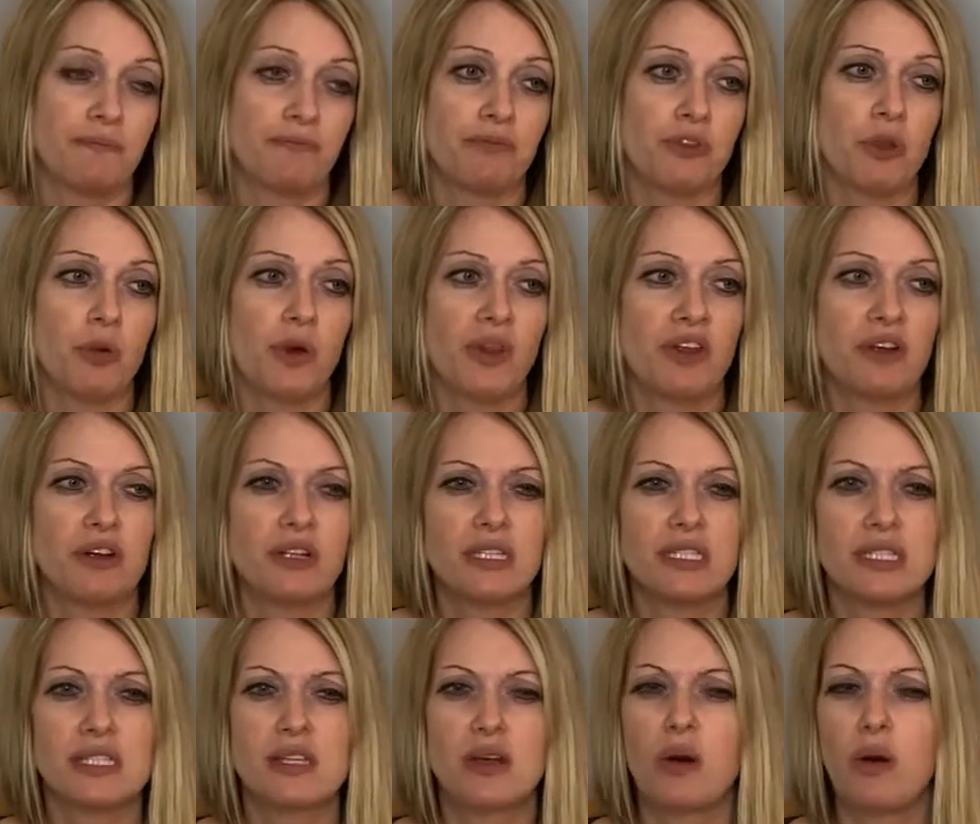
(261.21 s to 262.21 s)
whether
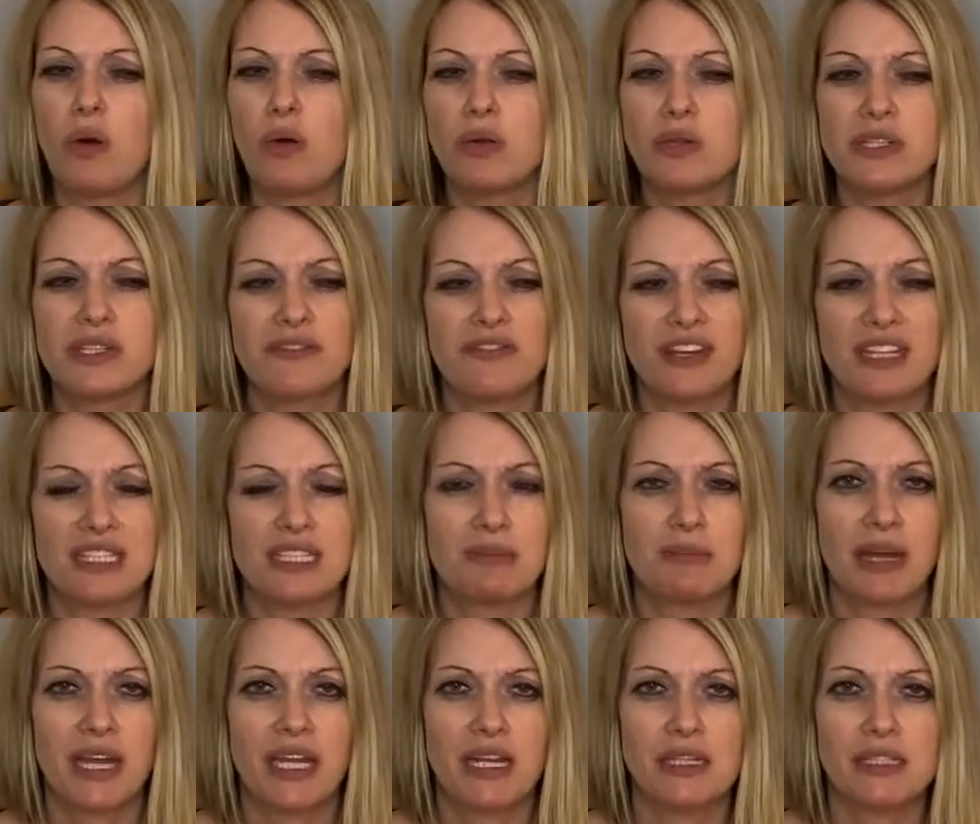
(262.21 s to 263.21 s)
it's old defense
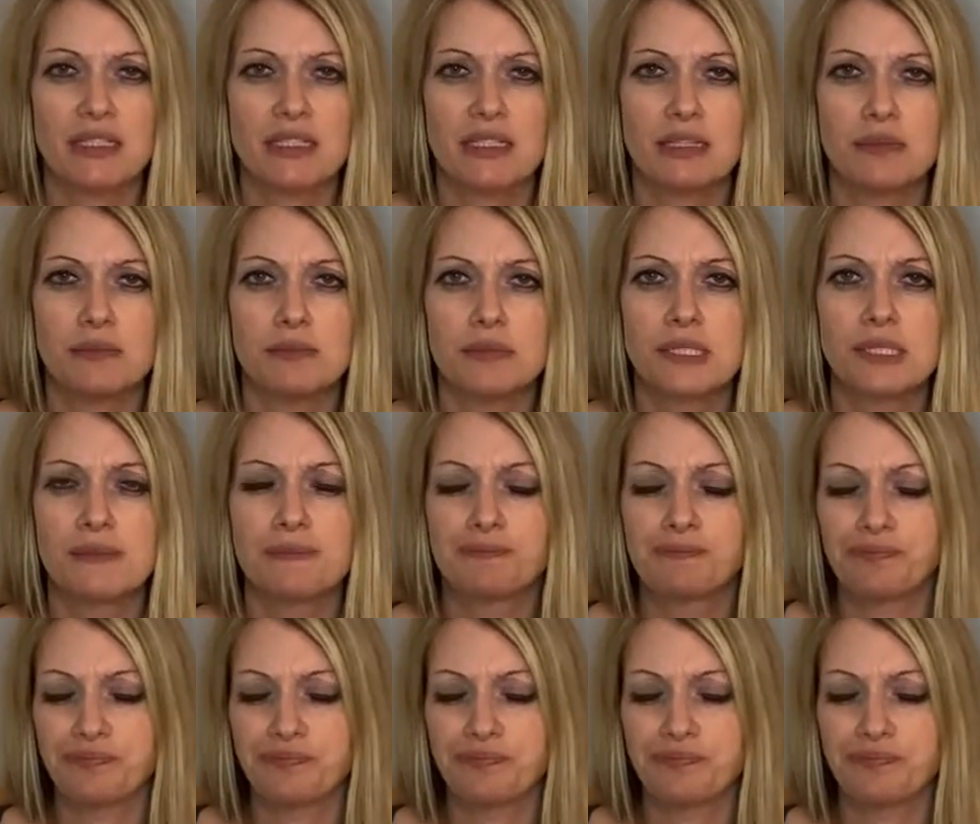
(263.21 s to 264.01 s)
mechanisms